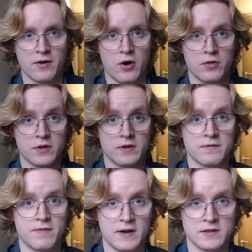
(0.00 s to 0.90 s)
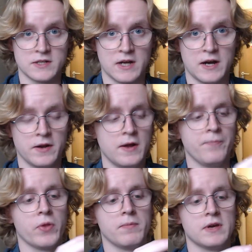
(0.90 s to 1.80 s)
on the final design
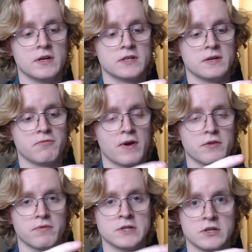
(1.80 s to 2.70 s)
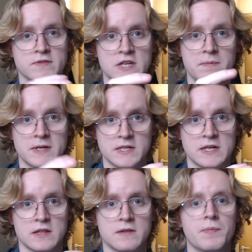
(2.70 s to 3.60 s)
because it ran the risk of skipping
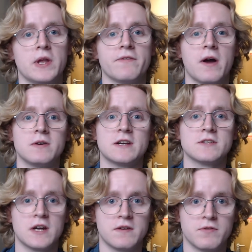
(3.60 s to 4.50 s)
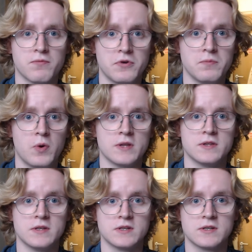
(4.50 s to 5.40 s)
teeth. And if I was outside of the room while
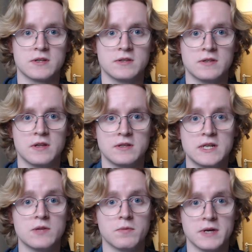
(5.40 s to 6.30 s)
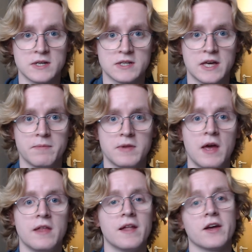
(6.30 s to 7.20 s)
the teeth were being skipped,
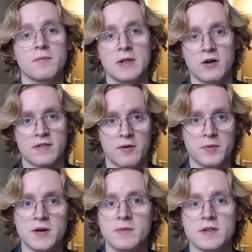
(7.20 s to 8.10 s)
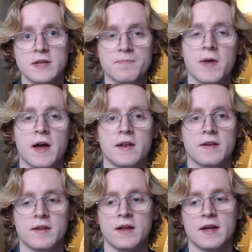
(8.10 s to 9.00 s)
then I could be locked out permanently, and
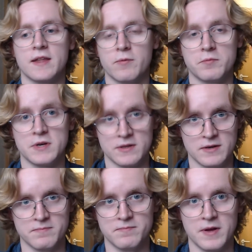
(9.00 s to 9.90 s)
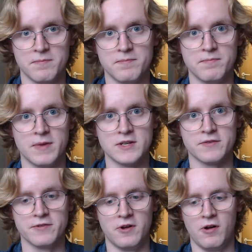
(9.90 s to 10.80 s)
that would be a major
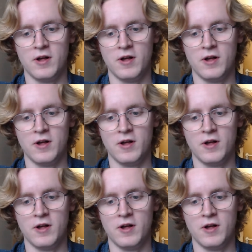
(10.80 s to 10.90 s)
flaw.